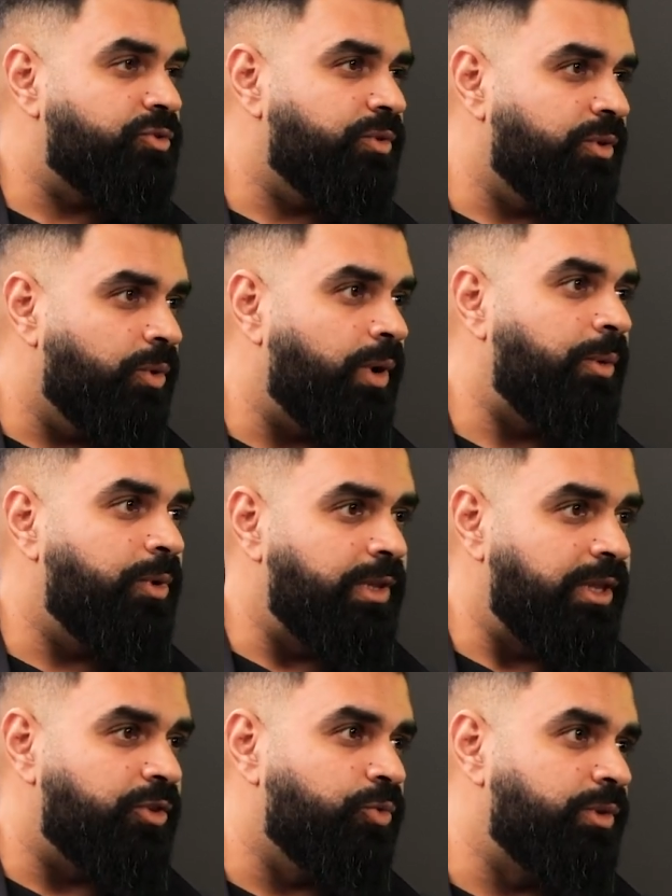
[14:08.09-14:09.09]
So, I will
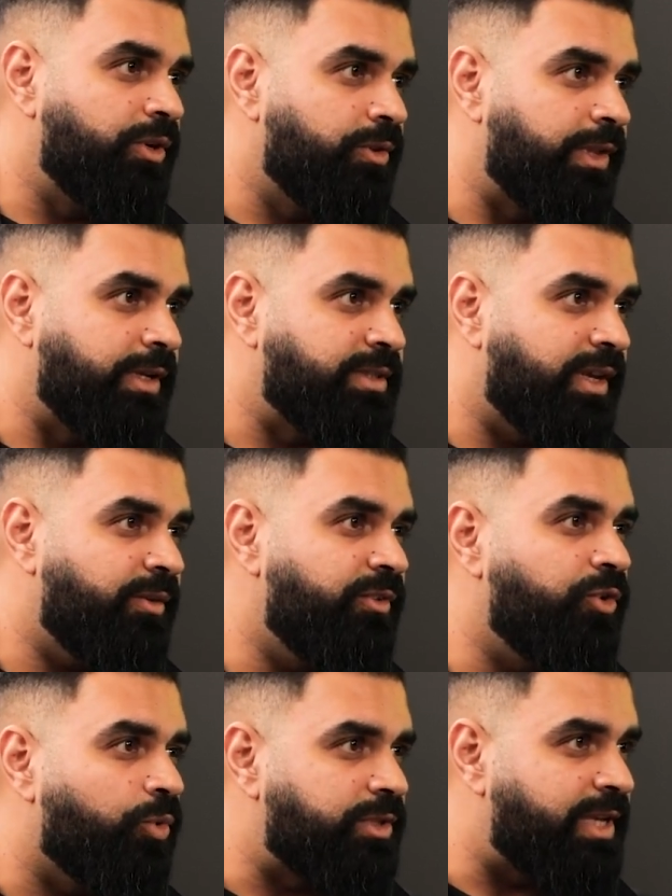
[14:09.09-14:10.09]
include little things like
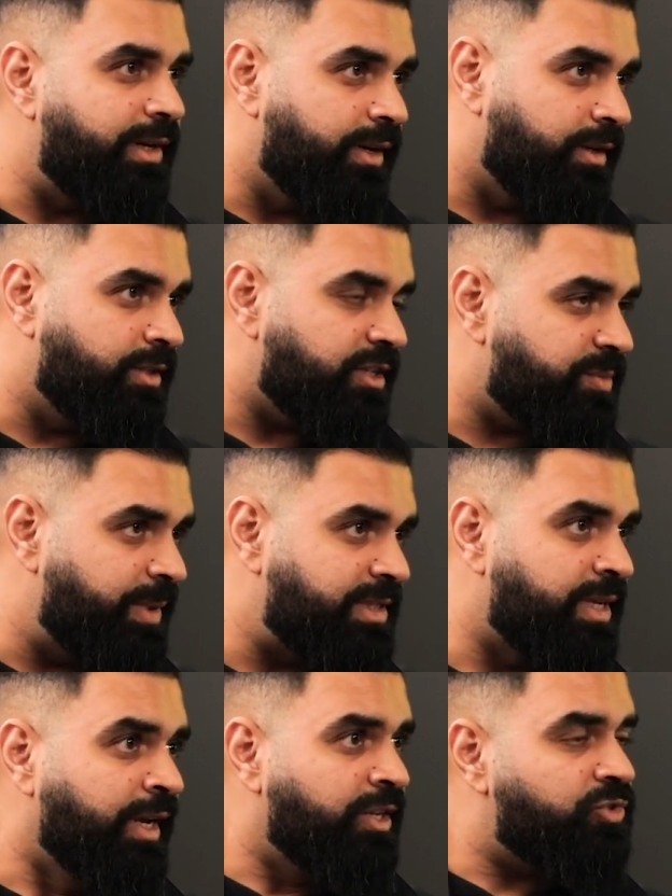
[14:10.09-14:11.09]
even doors that need
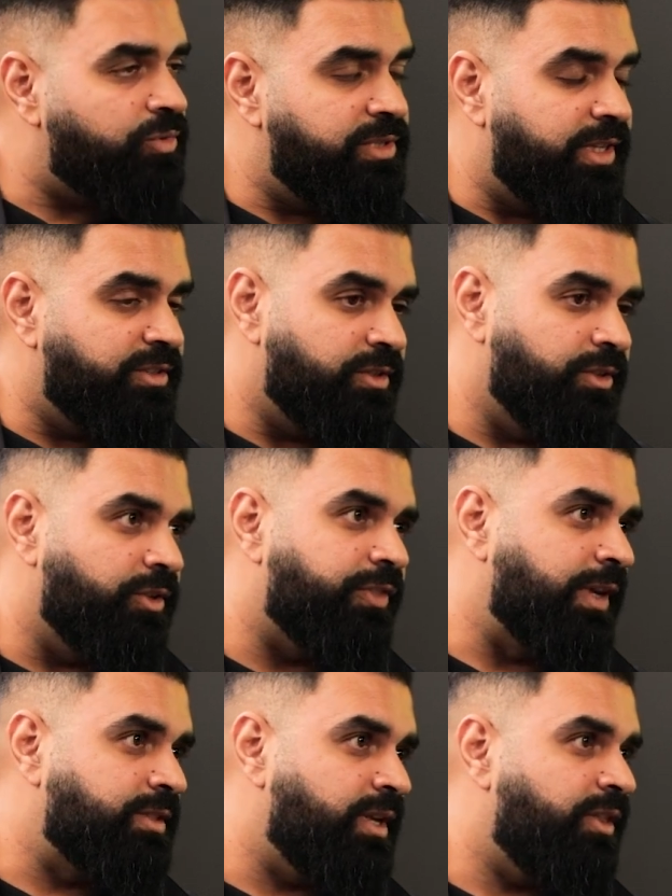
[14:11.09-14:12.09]
adjustments. So these are little
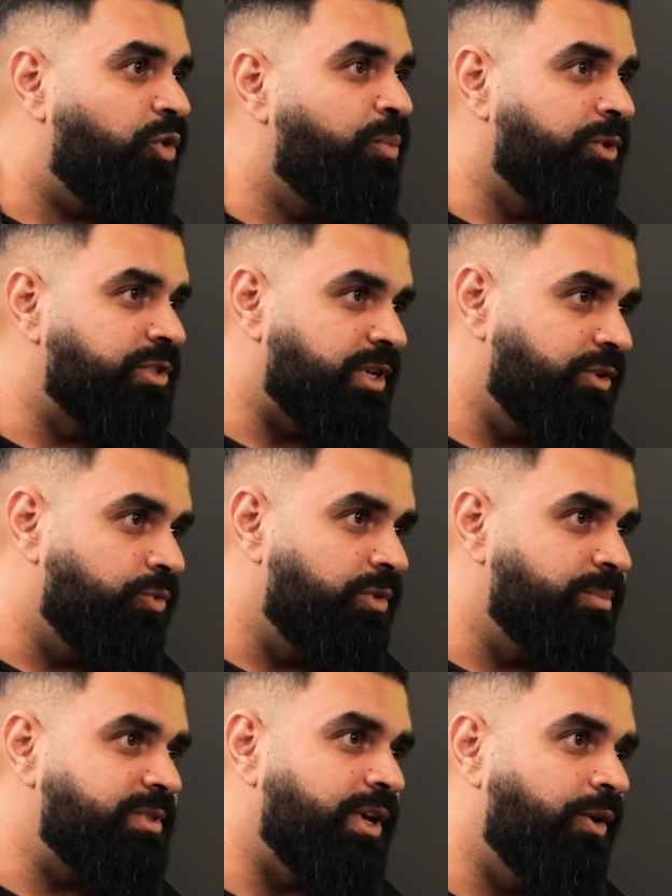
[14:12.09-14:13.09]
things that the homeowners could do
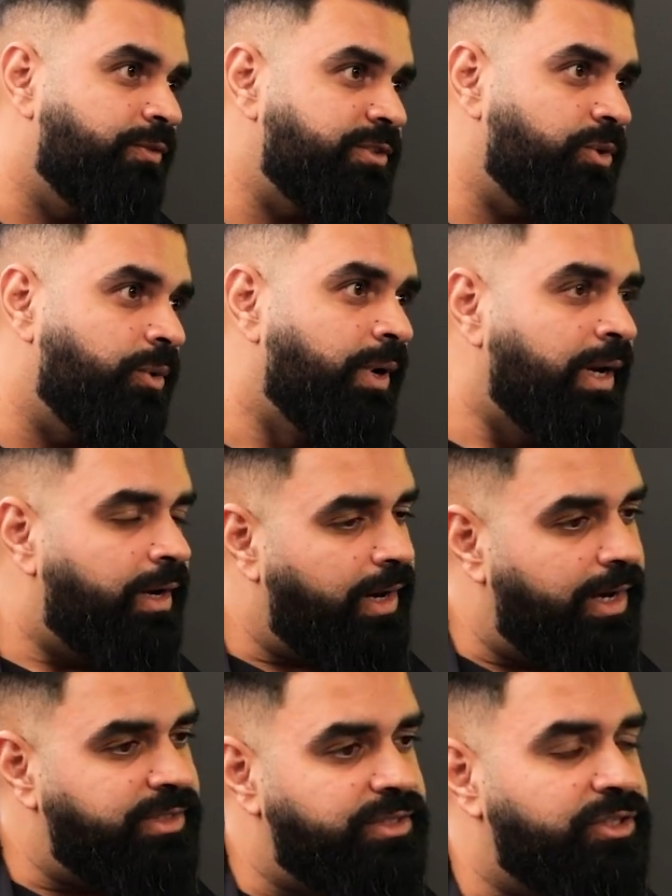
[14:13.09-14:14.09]
themselves. So
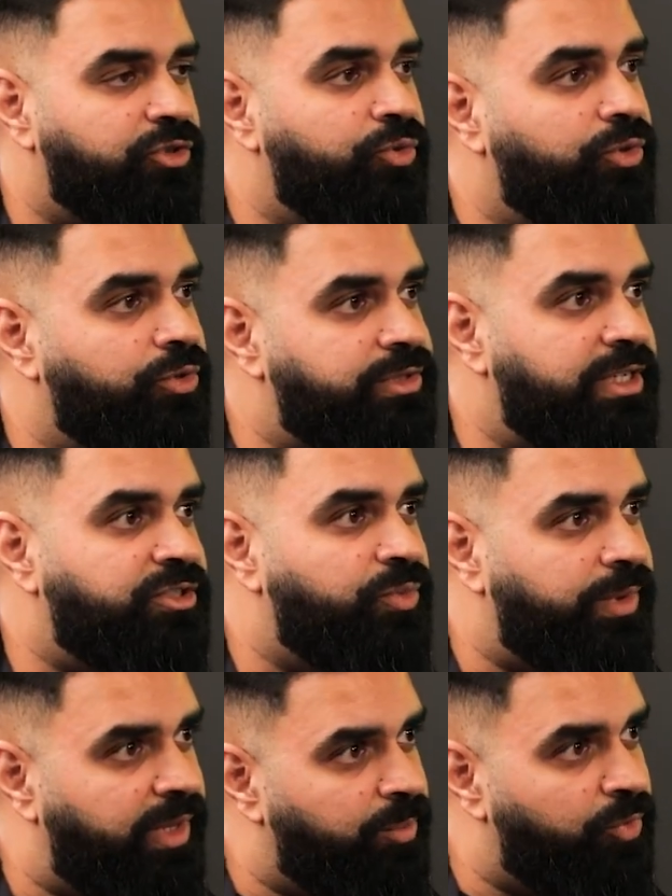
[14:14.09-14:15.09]
I just include those things. So
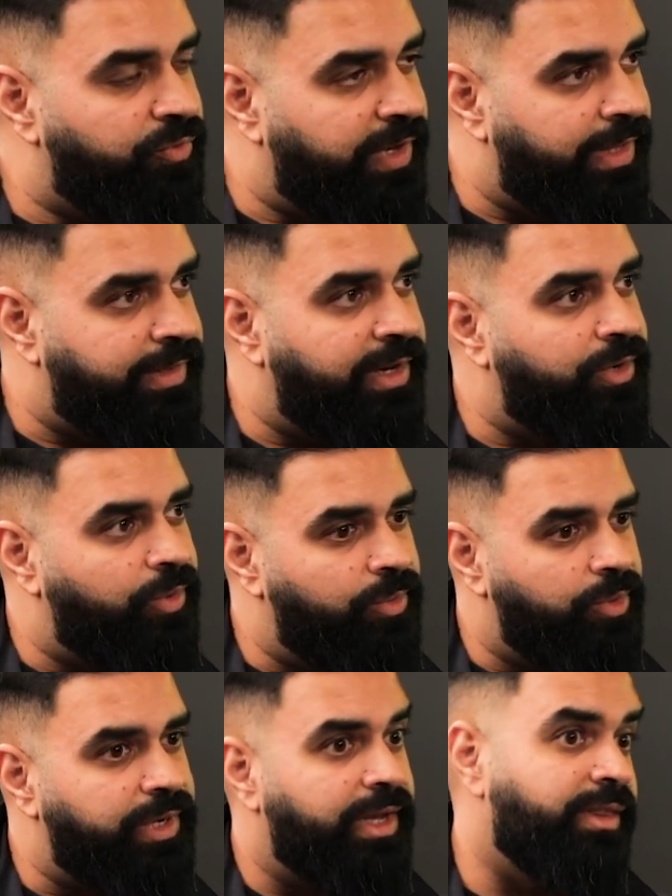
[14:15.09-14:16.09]
when they move in, they
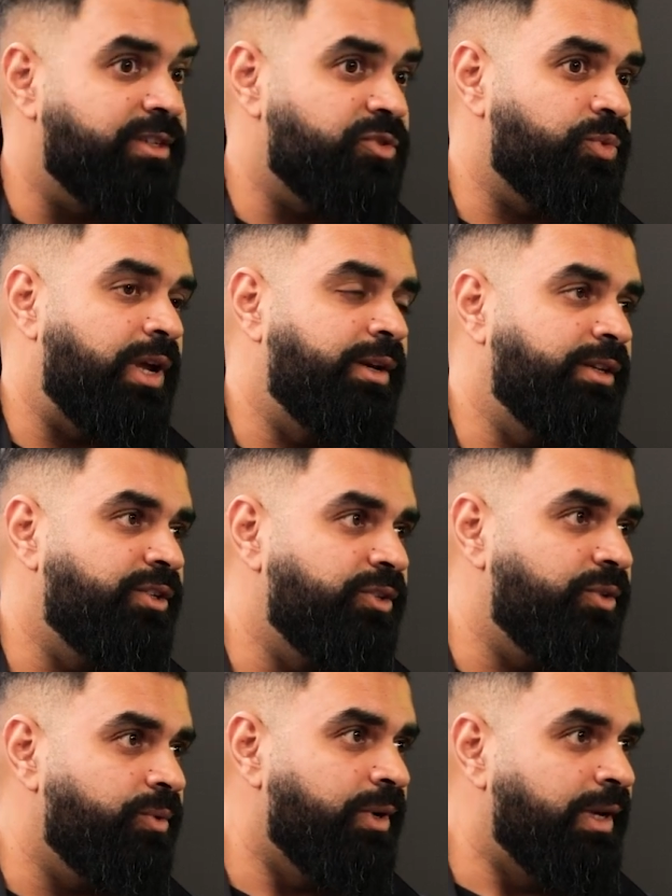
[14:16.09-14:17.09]
know, okay, this is what I need to
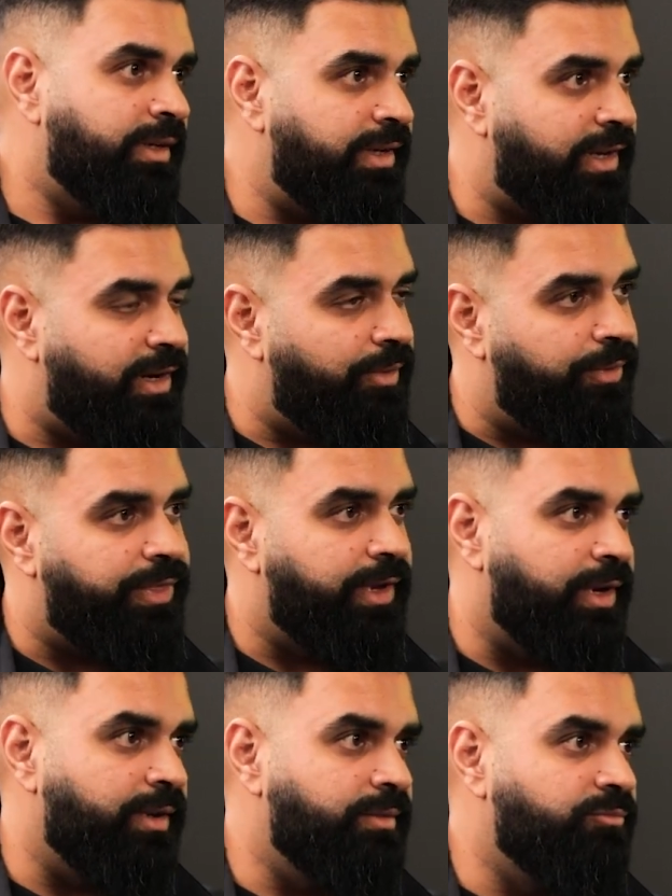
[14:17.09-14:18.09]
do to get
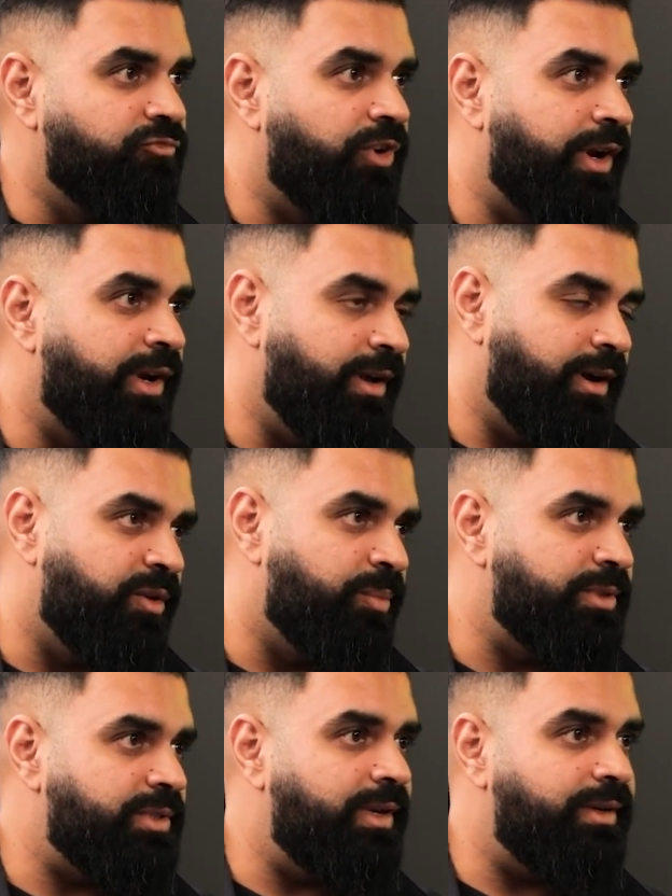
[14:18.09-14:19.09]
everything running
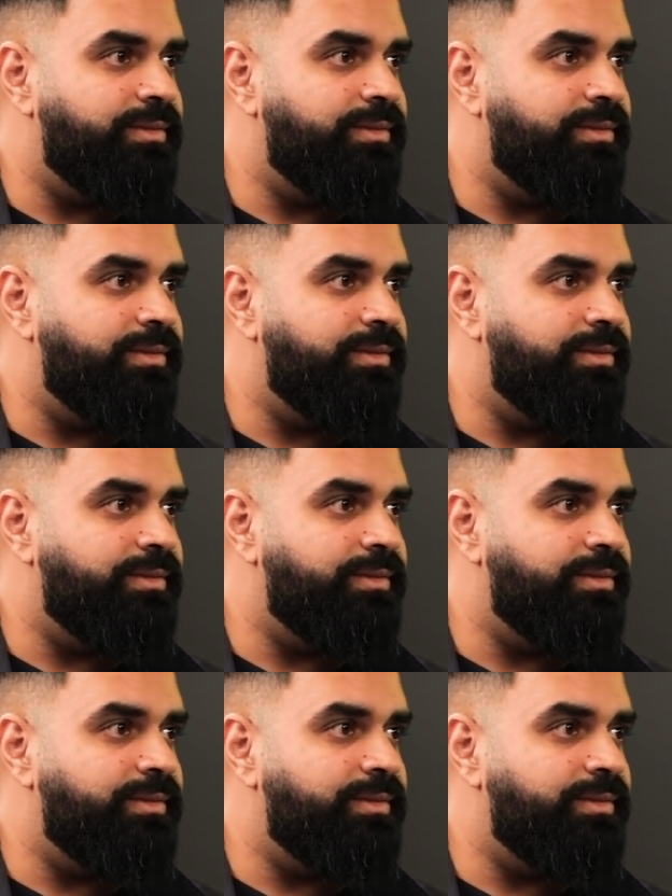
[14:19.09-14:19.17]
100%.